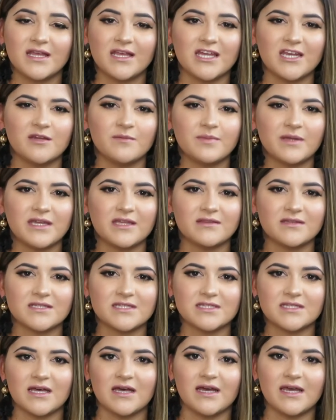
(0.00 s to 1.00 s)
gonna be in the
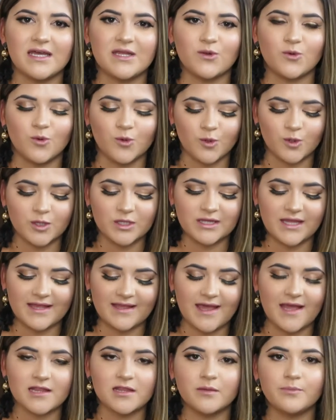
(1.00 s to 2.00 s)
sun or
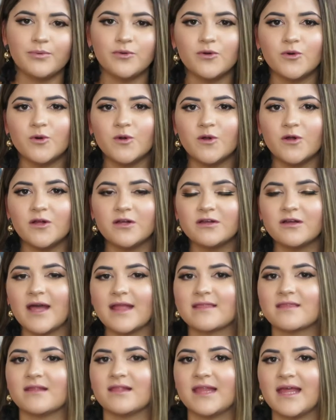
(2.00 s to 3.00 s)
like at the pool,
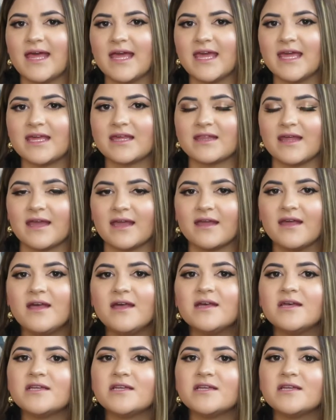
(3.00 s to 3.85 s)
at the lake, like